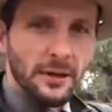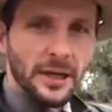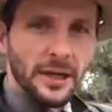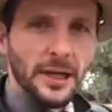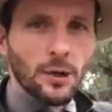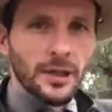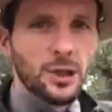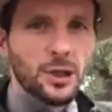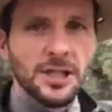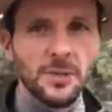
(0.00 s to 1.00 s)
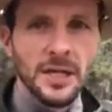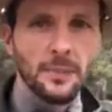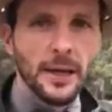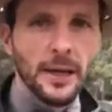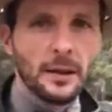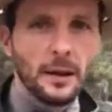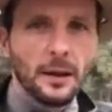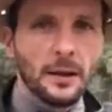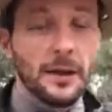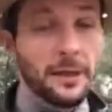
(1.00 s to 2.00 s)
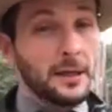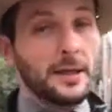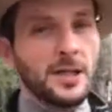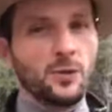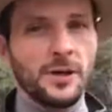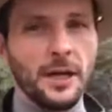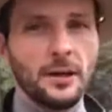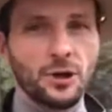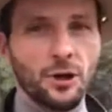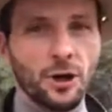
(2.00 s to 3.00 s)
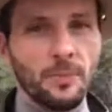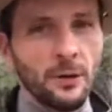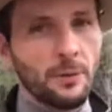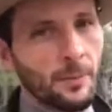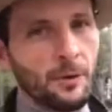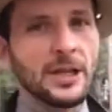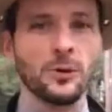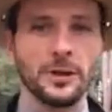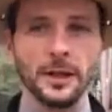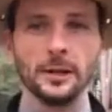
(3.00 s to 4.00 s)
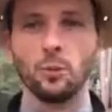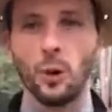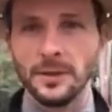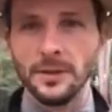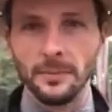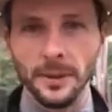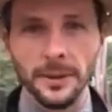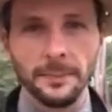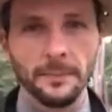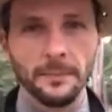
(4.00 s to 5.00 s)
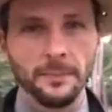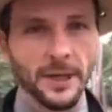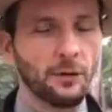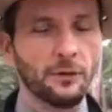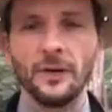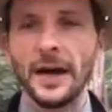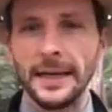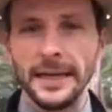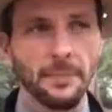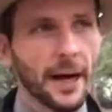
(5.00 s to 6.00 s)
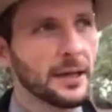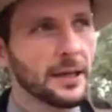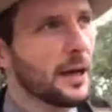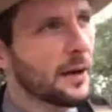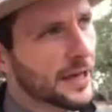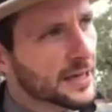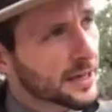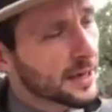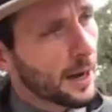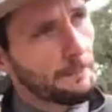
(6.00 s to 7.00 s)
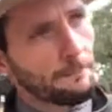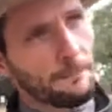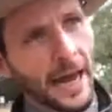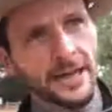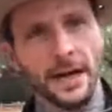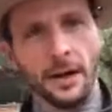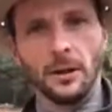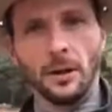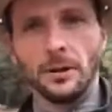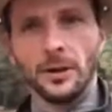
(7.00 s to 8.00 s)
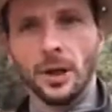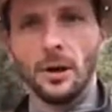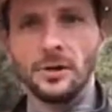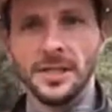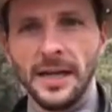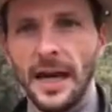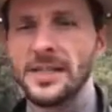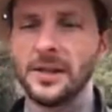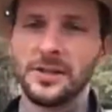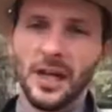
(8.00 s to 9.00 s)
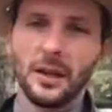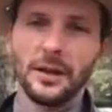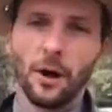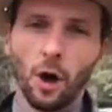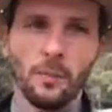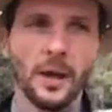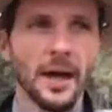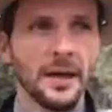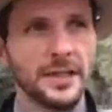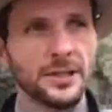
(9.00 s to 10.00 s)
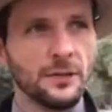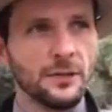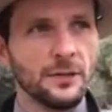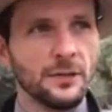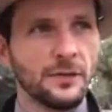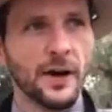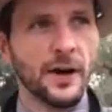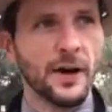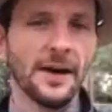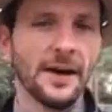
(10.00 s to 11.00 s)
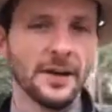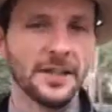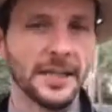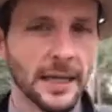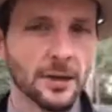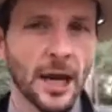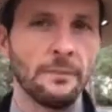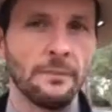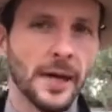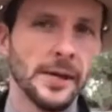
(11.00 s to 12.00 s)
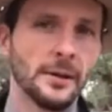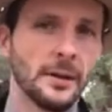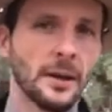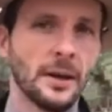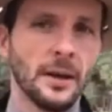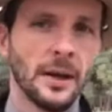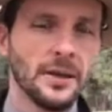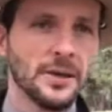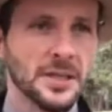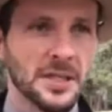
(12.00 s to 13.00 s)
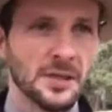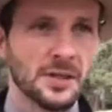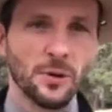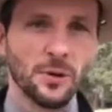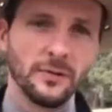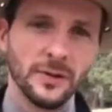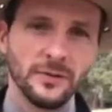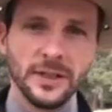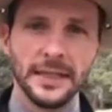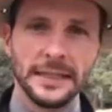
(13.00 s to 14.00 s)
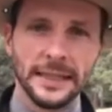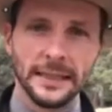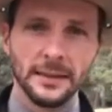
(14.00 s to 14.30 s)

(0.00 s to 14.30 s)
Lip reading: They go to the Chesapeake Bay. They think that's where the English are going to be. Remember, that's where the English wanted to be. They don't find anybody. They come back down along the coast, and as they're sailing home, they do find evidence the English had been here. And this is in the spring of 1588.